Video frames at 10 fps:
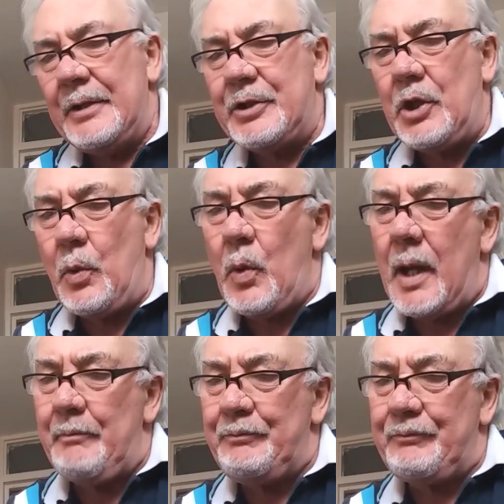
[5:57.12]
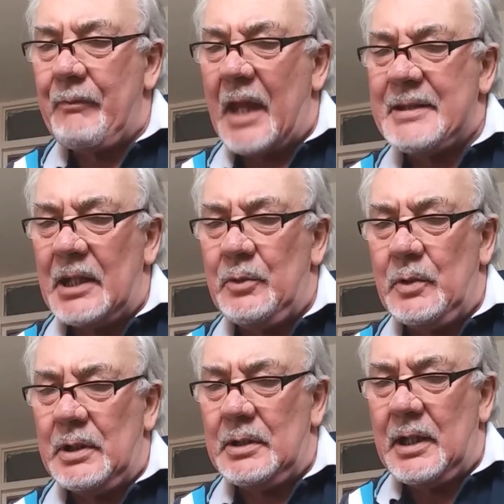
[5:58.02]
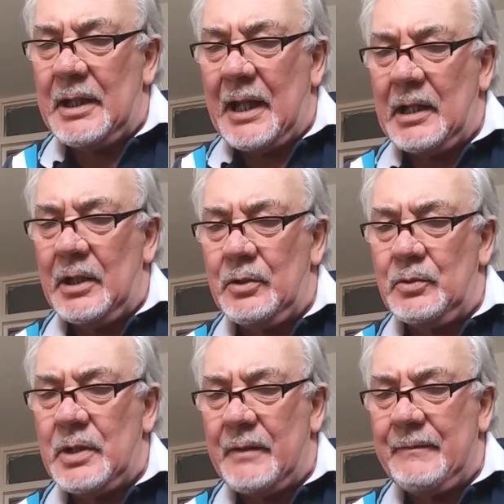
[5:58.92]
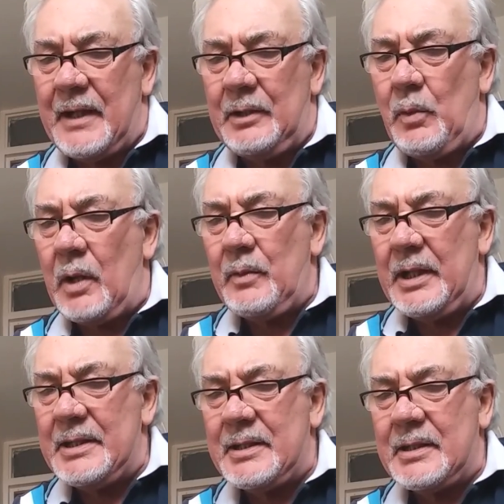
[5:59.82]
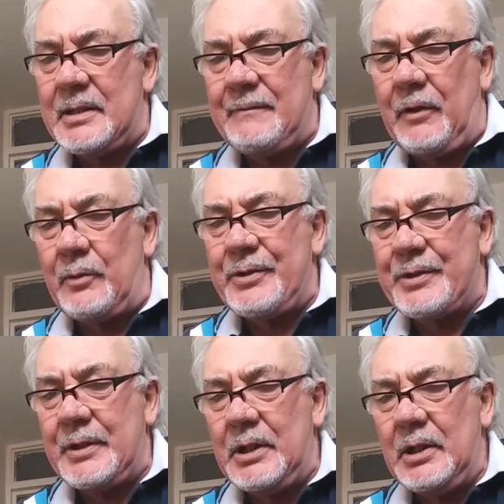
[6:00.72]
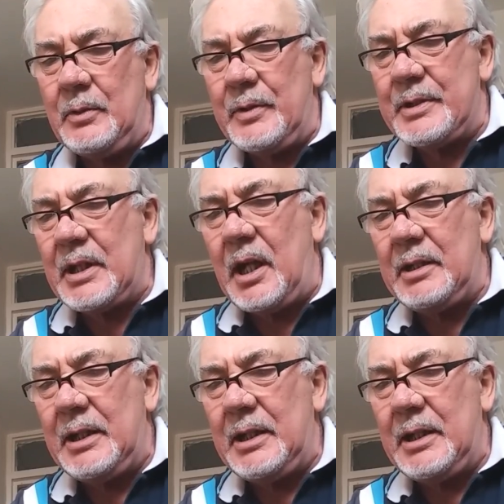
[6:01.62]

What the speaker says: you know, I tell you, an angler who done very well with these floats was a guy